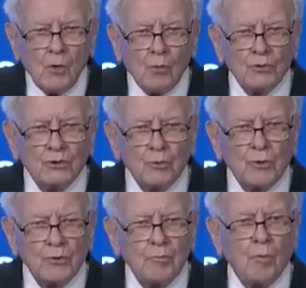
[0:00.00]
was
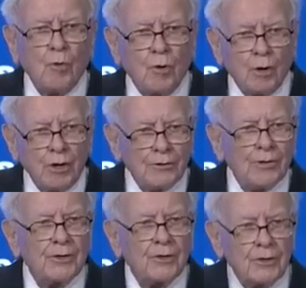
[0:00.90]
worth more
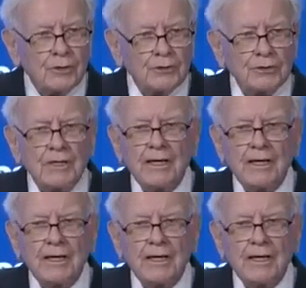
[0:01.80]
than Hertz